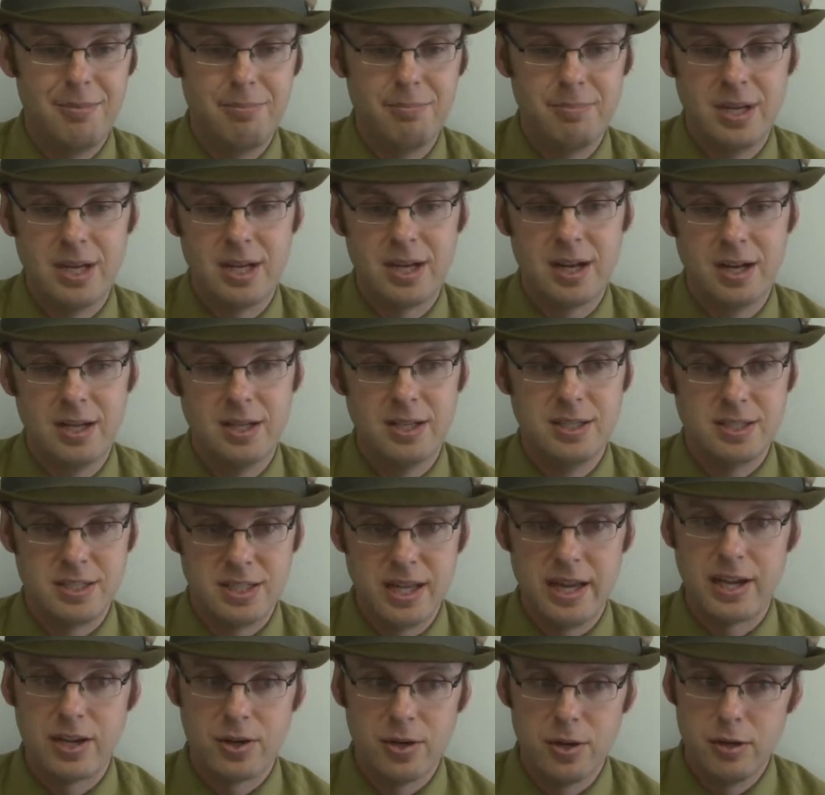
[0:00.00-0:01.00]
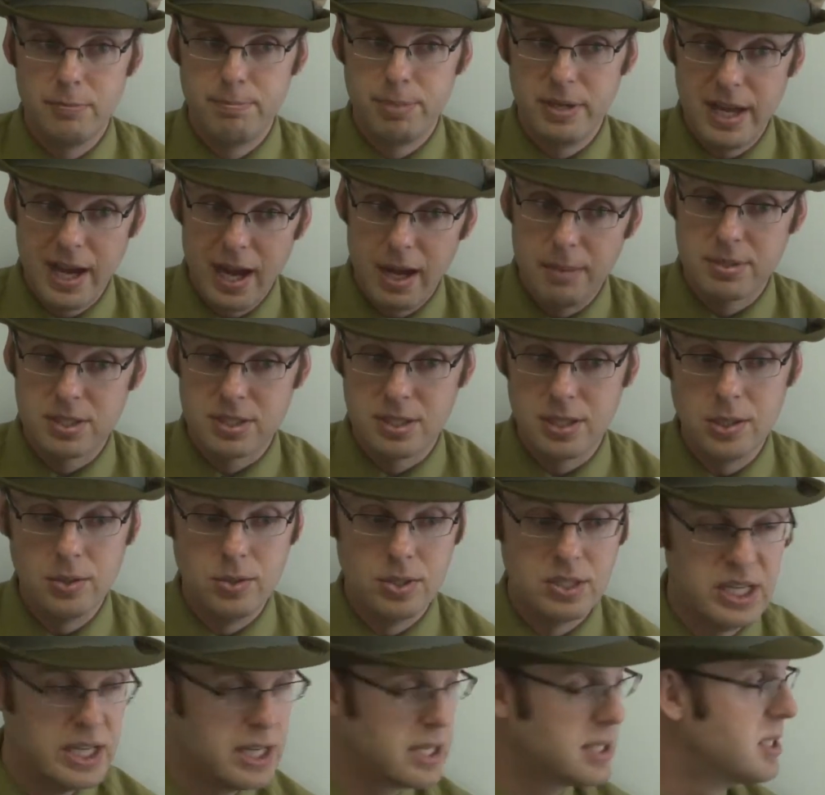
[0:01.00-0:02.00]
because they could be
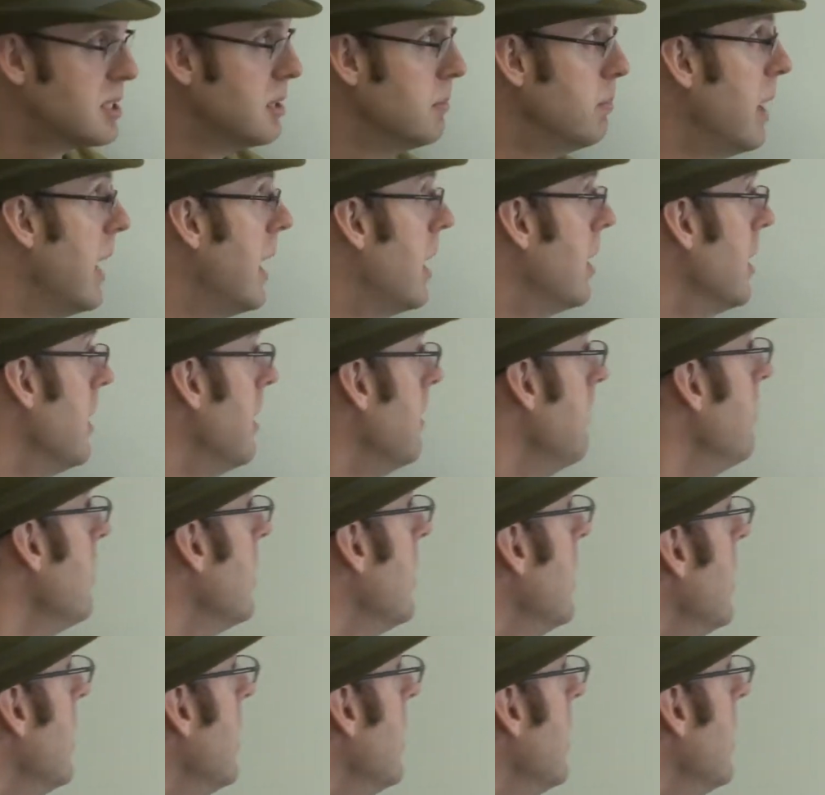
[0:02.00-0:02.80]
absolute dicks about it